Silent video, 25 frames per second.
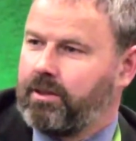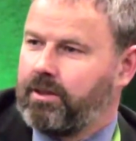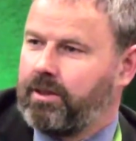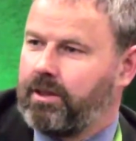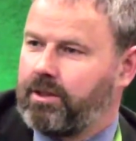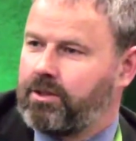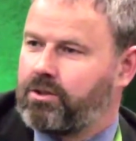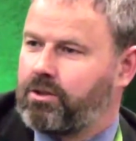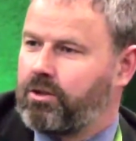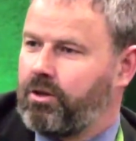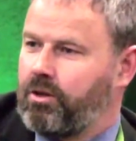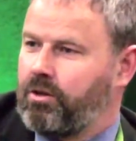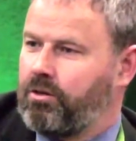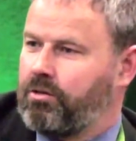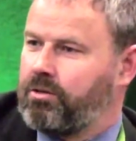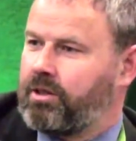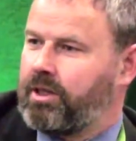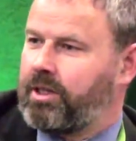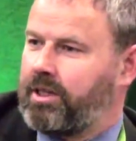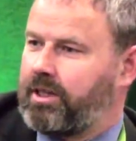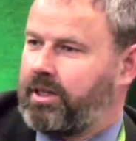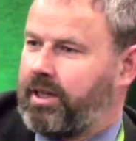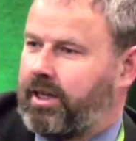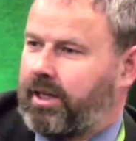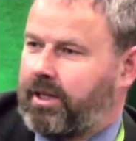It's all
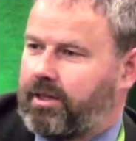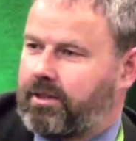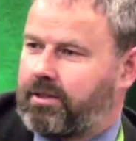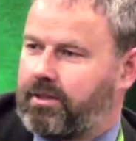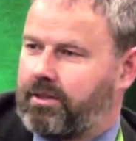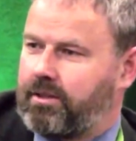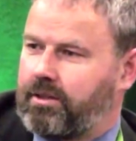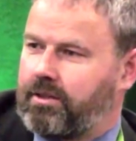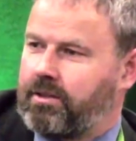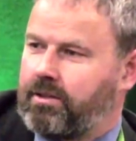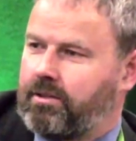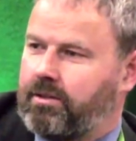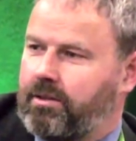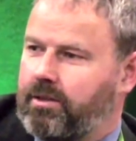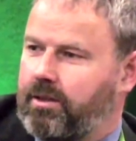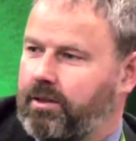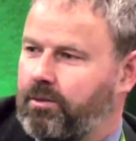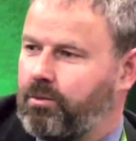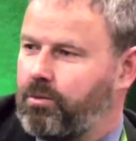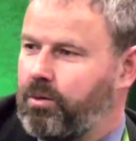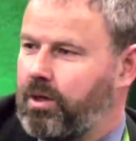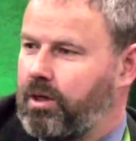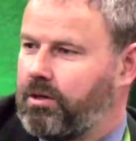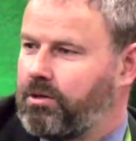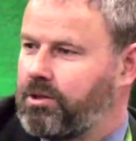connected.
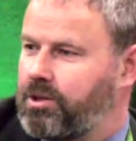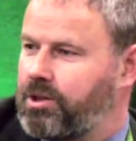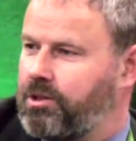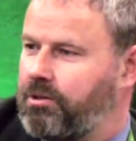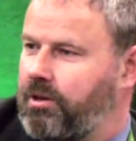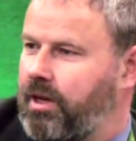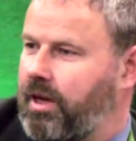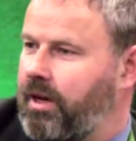Whilst you'll